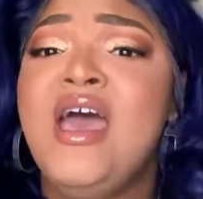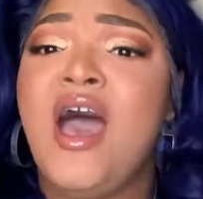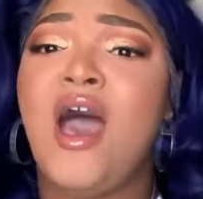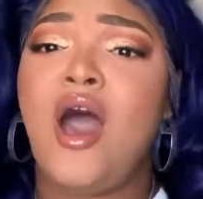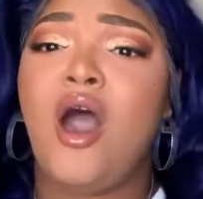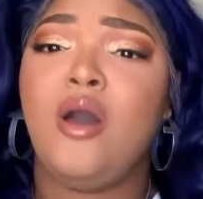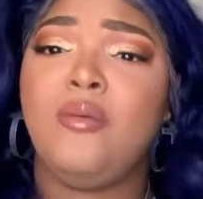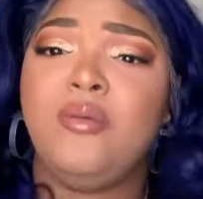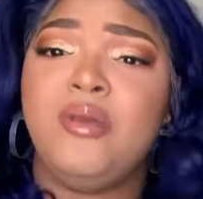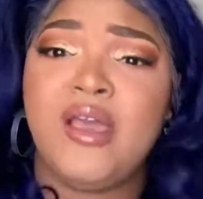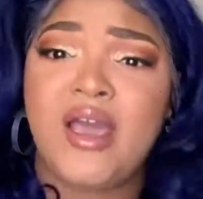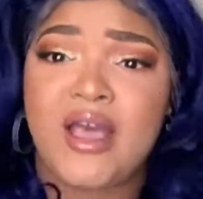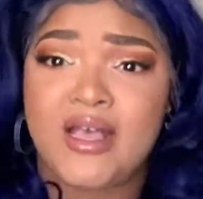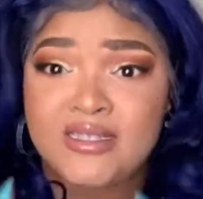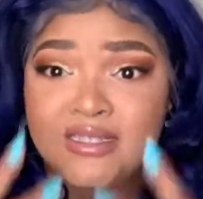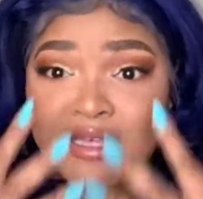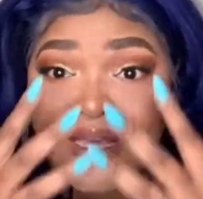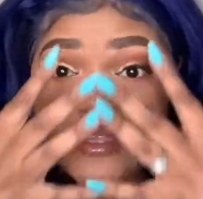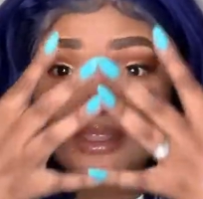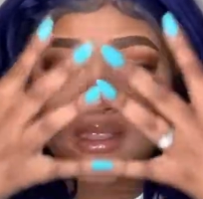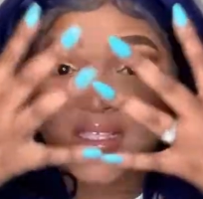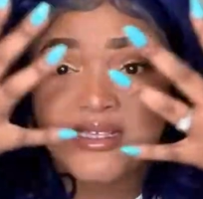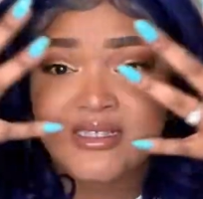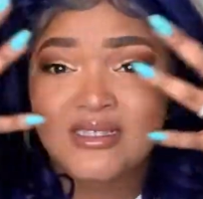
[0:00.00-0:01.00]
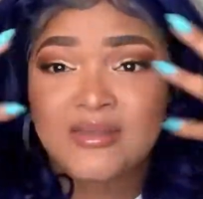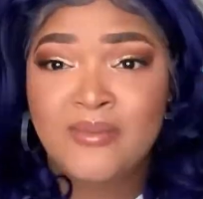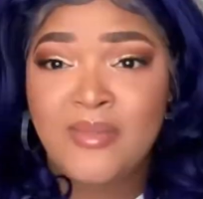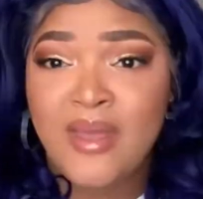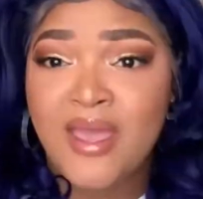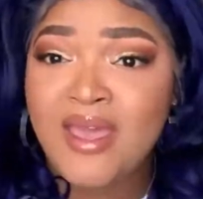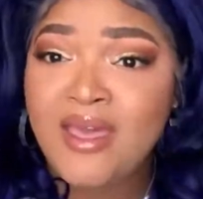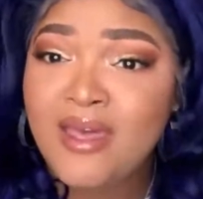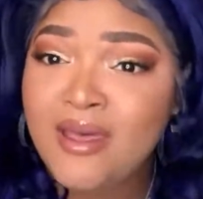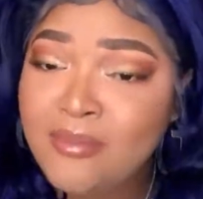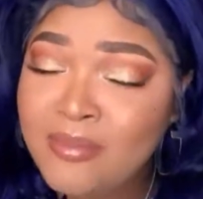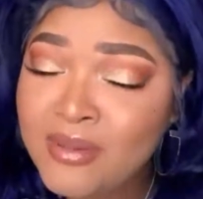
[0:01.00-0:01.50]
Hope you guys like this
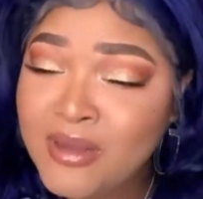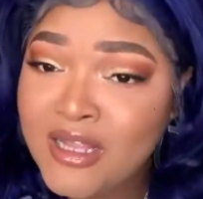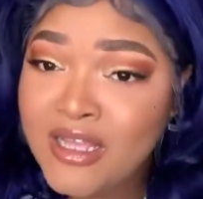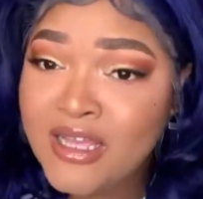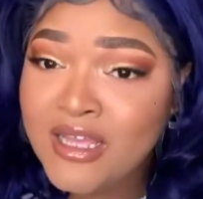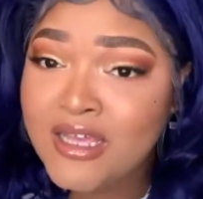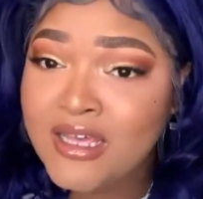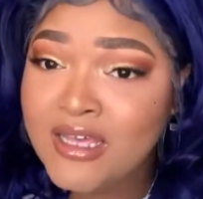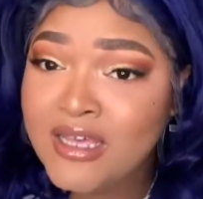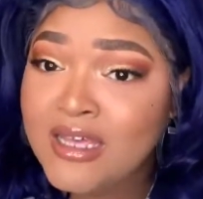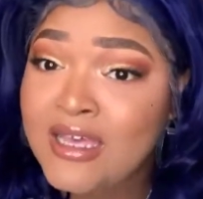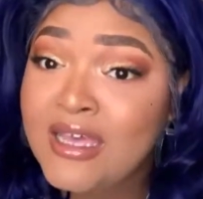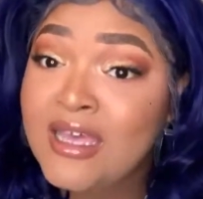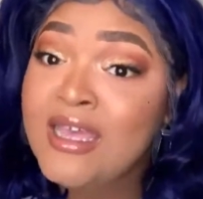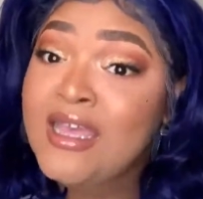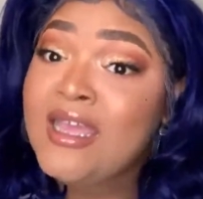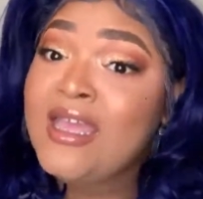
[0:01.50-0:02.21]
makeup look.